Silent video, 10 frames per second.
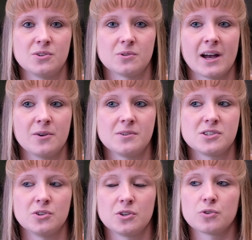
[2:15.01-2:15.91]
You know, how
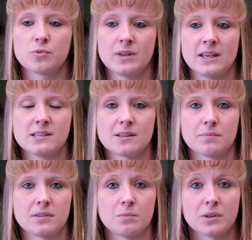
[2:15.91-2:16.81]
to create
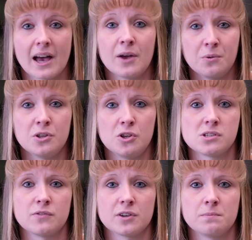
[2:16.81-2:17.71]
something without the
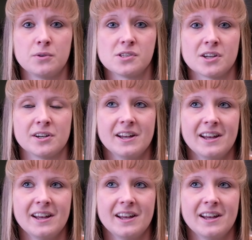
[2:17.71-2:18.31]
use of a computer